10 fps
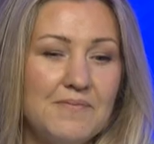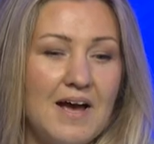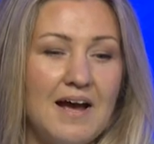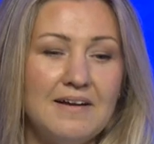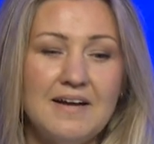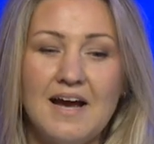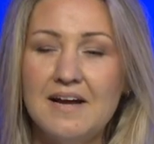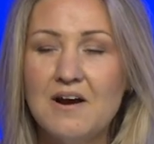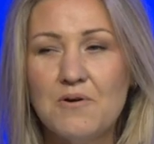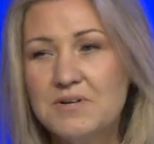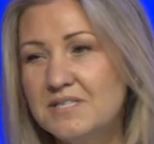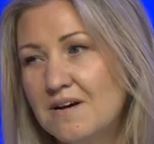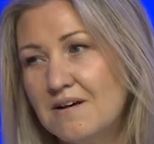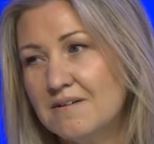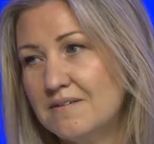I always
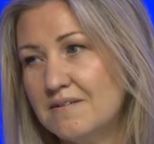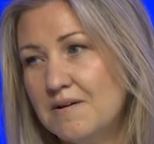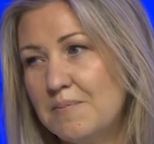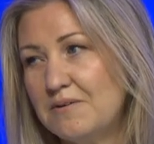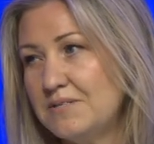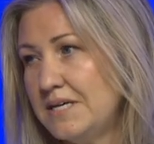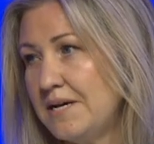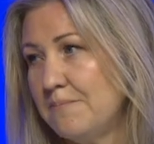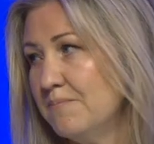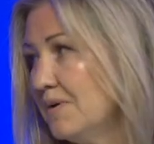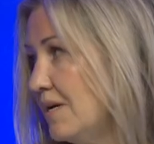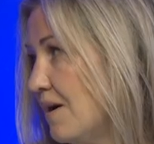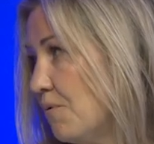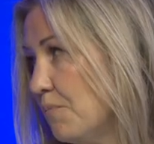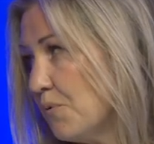talk about team and
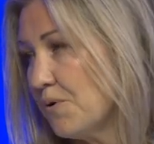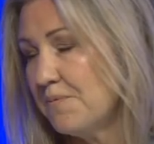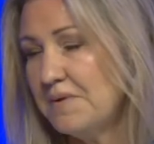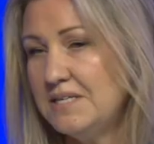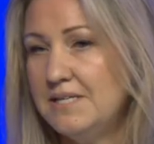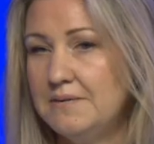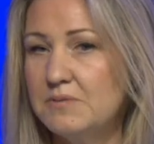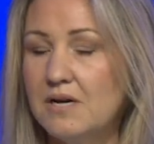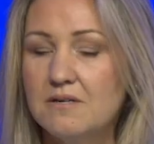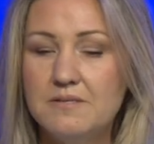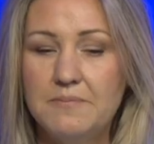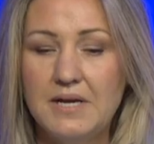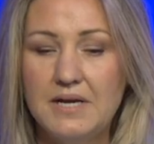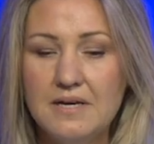how important my teams are to me.